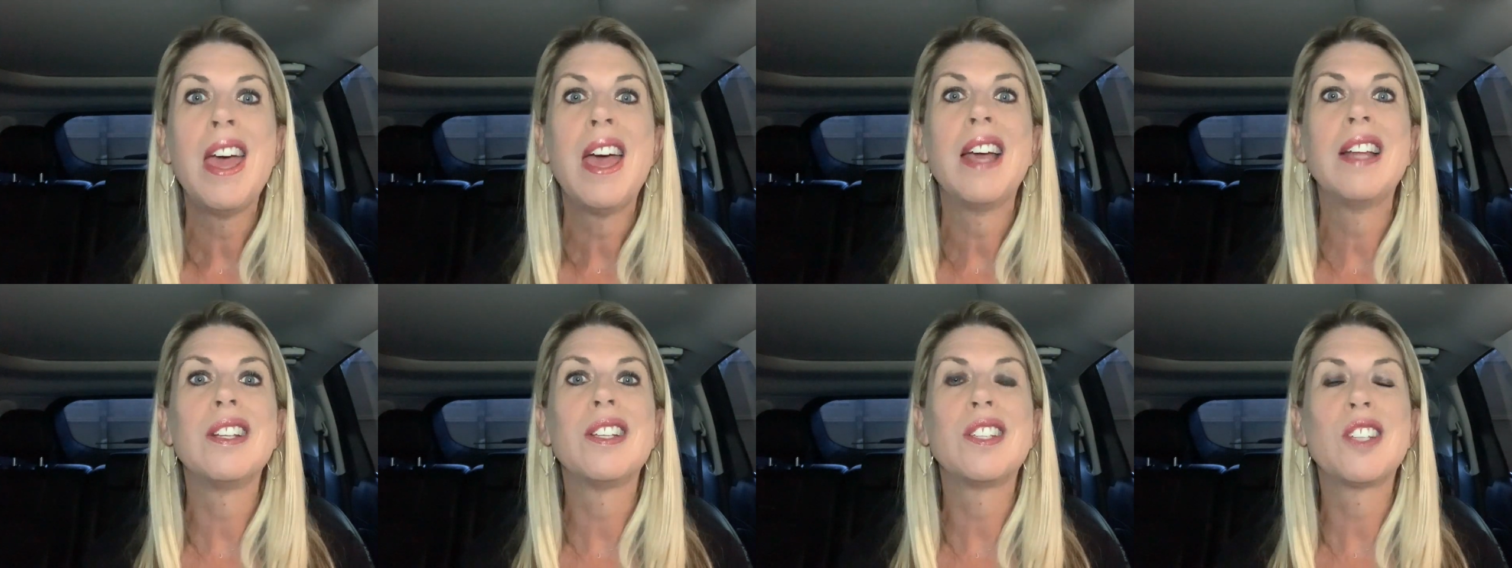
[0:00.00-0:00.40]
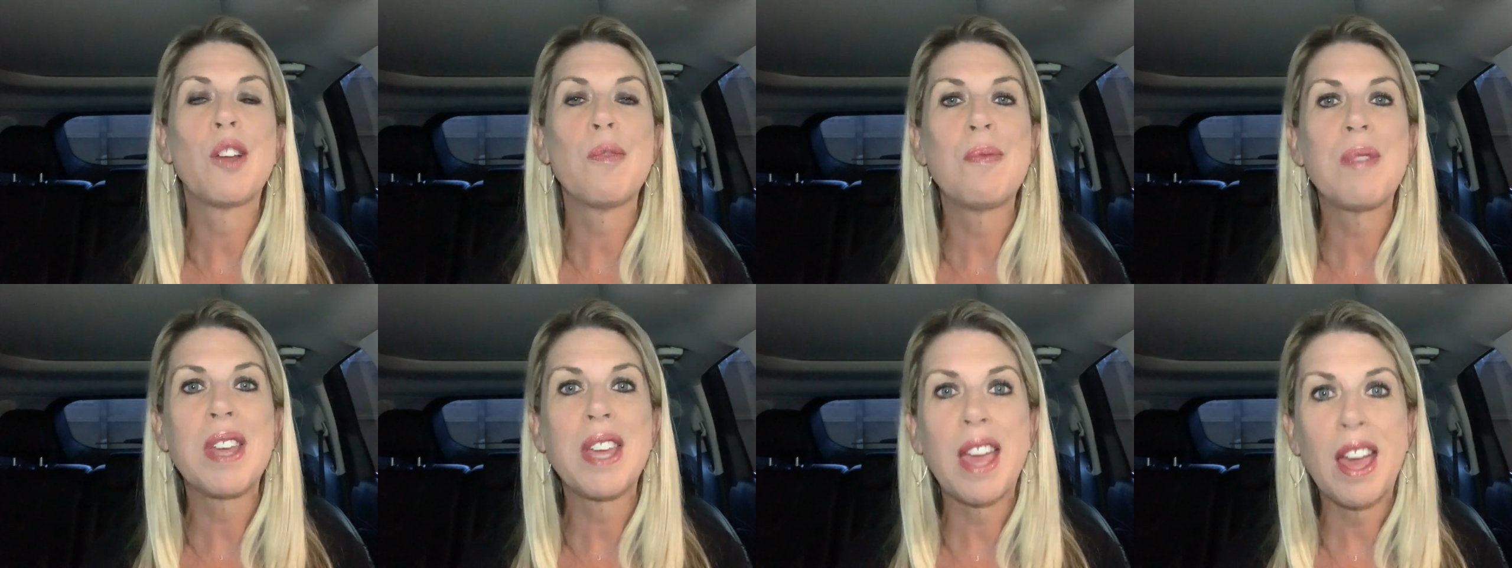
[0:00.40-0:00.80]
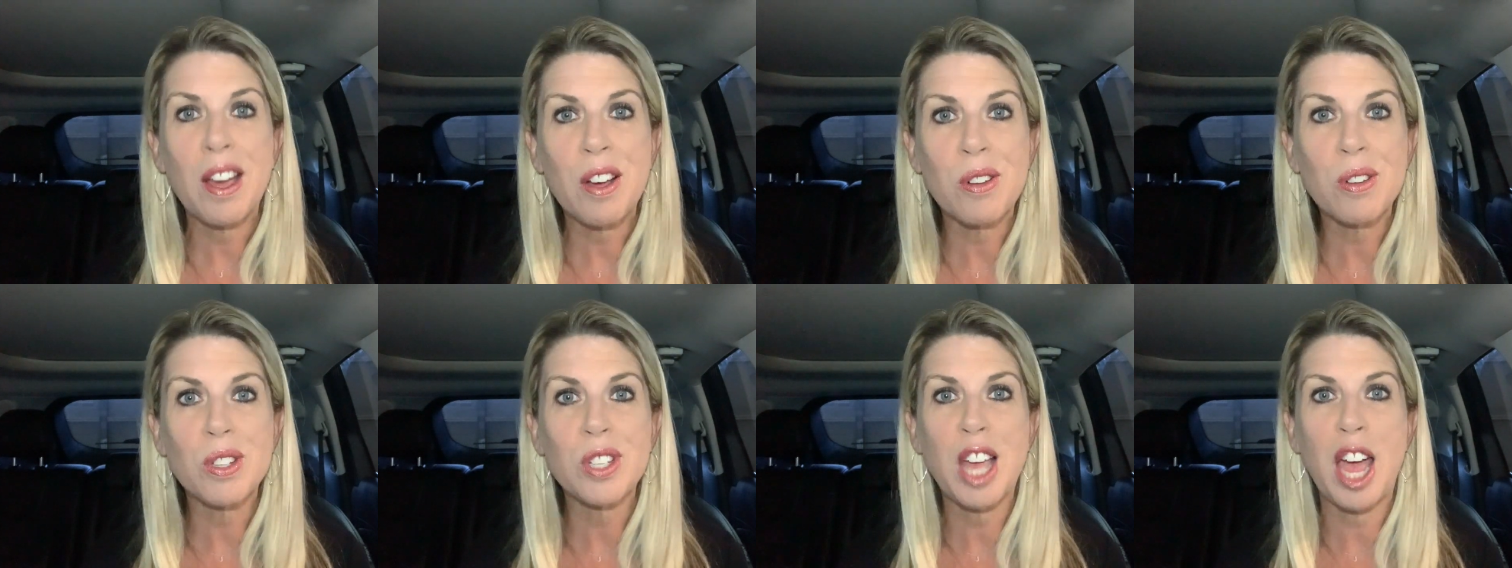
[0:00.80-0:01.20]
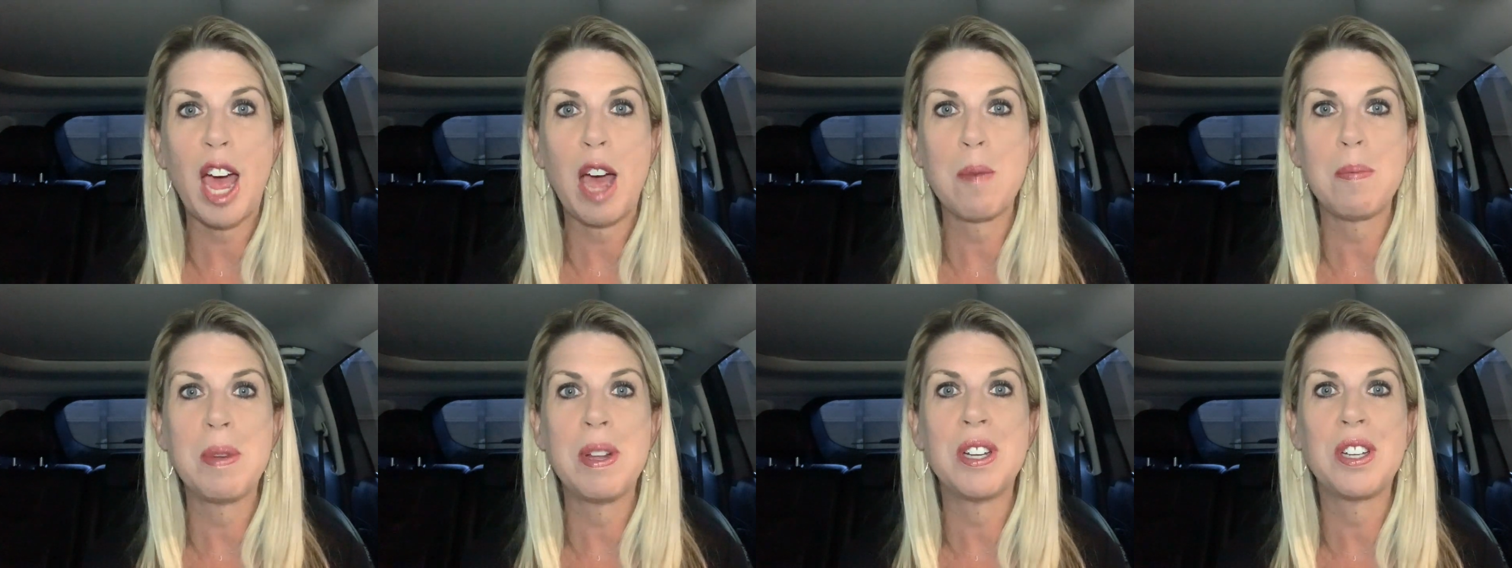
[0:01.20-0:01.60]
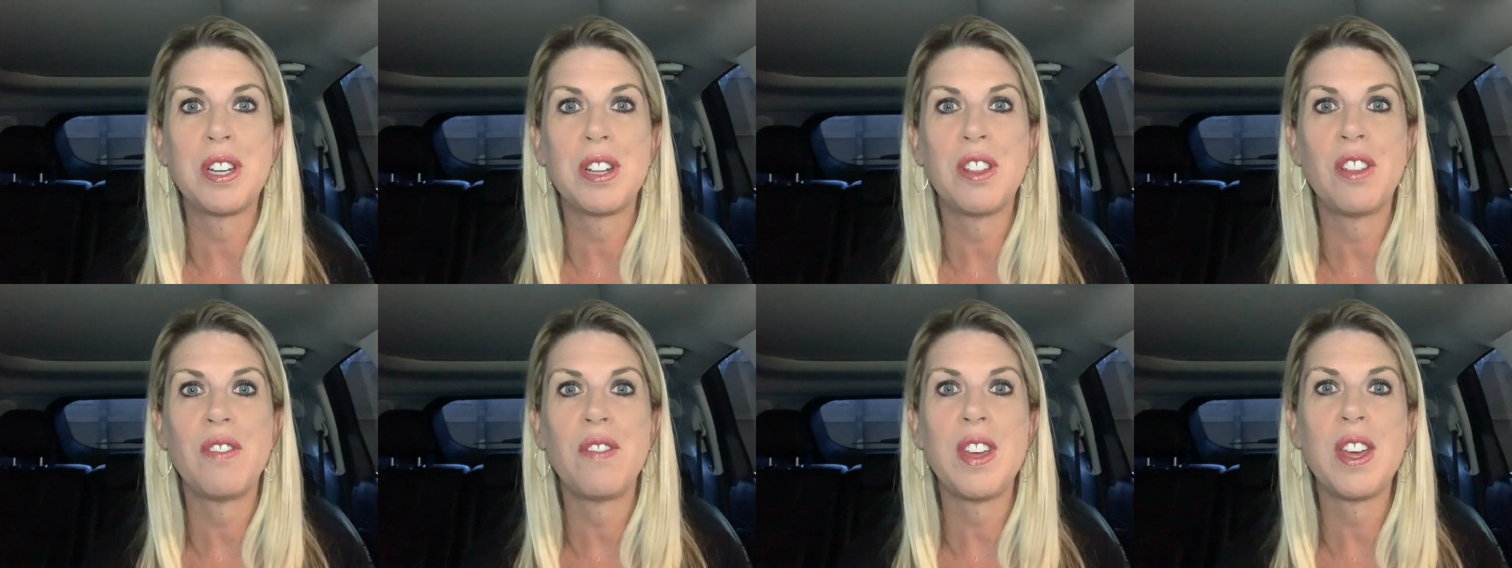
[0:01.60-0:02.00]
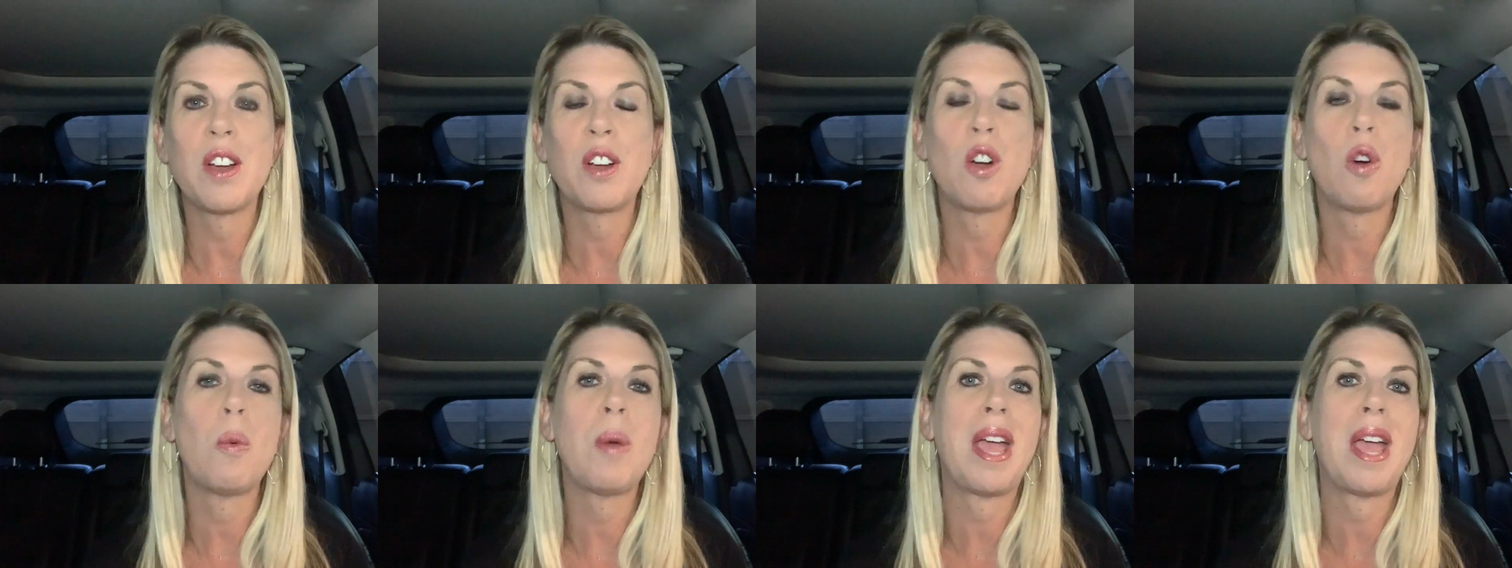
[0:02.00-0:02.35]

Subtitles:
and something else happened to the vehicle,